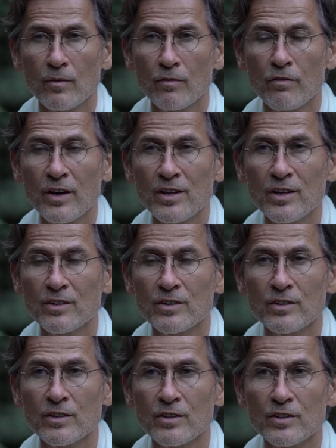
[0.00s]
very
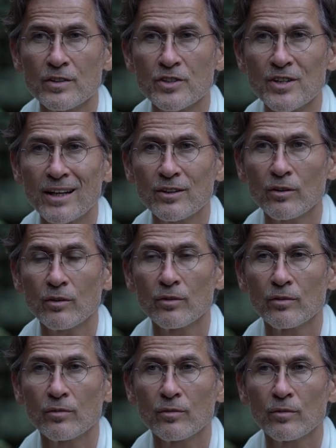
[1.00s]
uh,
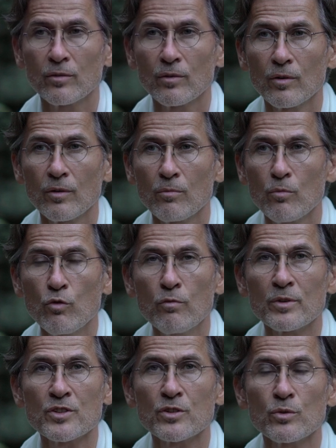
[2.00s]
subtle
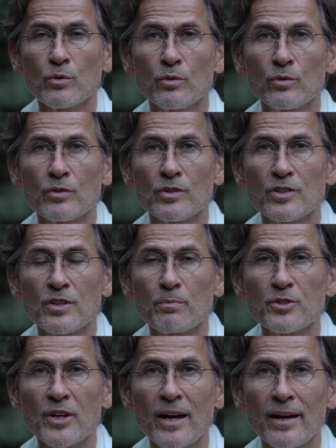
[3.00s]
movements to
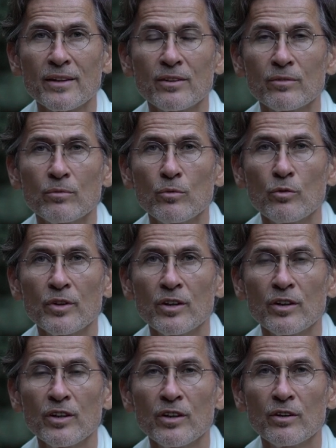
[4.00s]
subside, moving
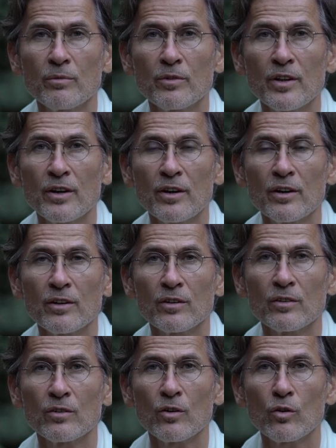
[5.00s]
here, there, and
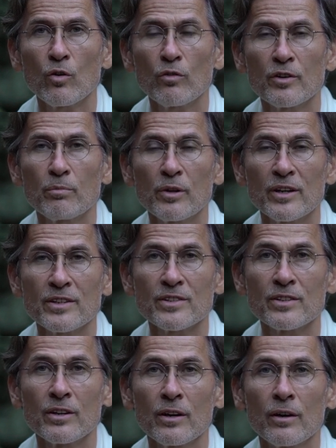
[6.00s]
all over the
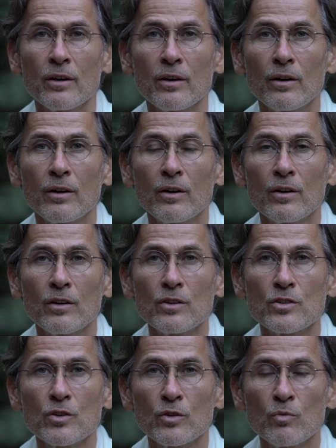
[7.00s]
place.
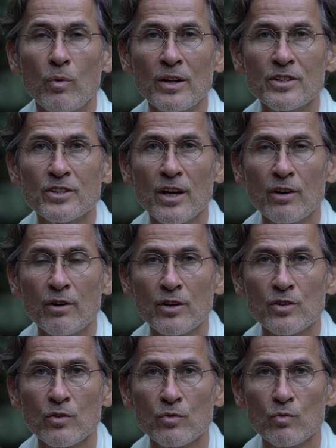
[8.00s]
So that one's
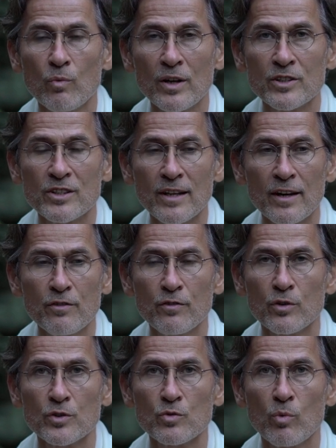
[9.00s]
direction, one's life
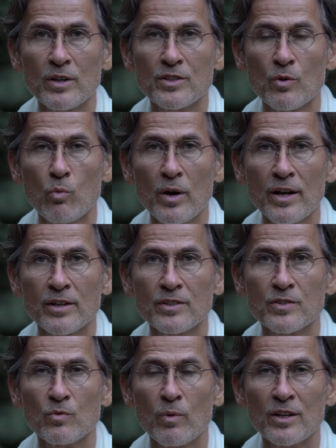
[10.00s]
force, one's
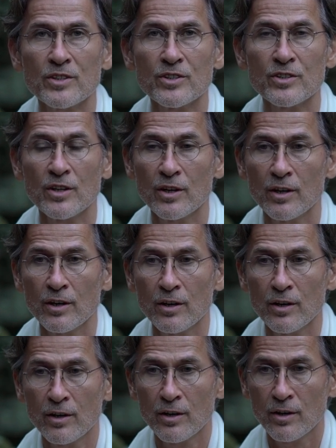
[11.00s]
awareness, one's
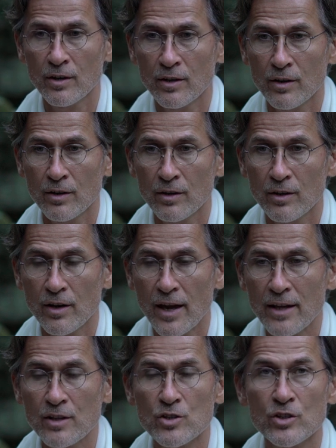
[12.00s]

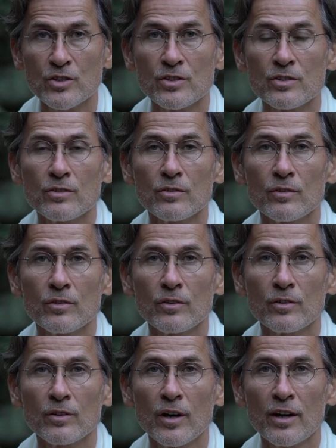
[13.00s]
energies
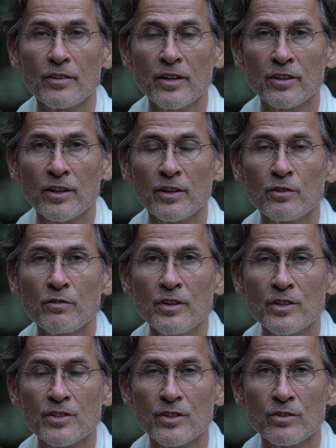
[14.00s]
are then
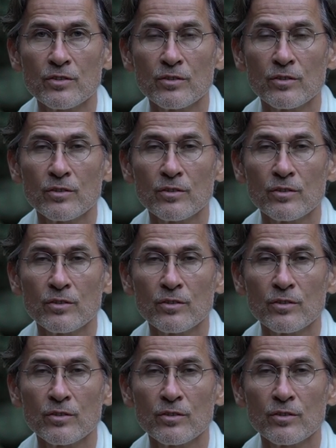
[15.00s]
converted,